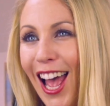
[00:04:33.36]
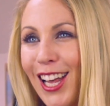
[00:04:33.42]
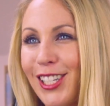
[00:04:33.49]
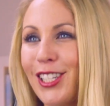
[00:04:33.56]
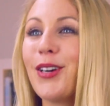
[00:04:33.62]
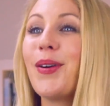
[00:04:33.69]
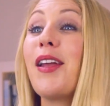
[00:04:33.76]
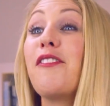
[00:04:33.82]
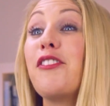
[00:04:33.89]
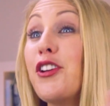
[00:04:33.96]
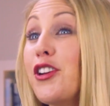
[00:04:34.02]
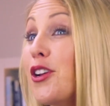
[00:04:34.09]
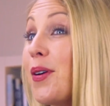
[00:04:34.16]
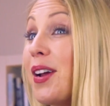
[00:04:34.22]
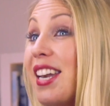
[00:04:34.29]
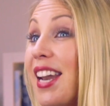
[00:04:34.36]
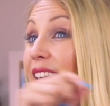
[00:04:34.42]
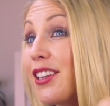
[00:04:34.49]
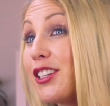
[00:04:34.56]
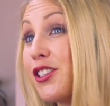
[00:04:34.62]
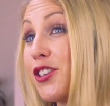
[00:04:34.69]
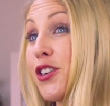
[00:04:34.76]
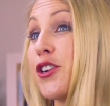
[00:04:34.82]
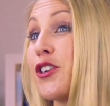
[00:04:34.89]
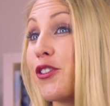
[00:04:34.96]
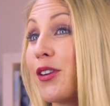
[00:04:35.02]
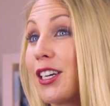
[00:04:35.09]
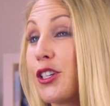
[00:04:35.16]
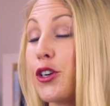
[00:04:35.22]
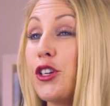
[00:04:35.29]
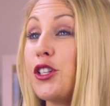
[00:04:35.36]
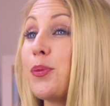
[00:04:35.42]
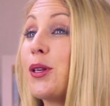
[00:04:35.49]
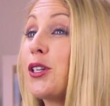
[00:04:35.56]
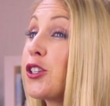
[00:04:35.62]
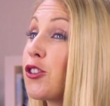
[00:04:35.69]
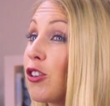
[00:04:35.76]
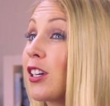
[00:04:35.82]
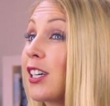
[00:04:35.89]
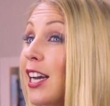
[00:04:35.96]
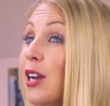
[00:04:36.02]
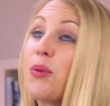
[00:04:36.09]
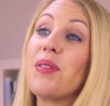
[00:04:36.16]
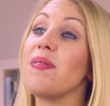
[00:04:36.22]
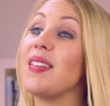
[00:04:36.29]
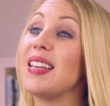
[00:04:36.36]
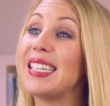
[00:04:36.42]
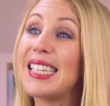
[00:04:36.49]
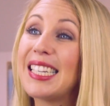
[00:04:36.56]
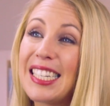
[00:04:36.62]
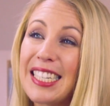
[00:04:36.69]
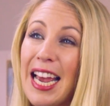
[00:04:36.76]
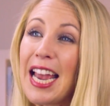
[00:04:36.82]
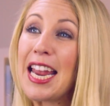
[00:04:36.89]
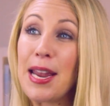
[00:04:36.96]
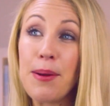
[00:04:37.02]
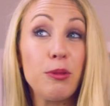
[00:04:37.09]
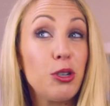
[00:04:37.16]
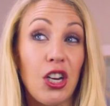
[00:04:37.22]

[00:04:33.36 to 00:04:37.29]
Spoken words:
So if you know another studio director who's been struggling with this same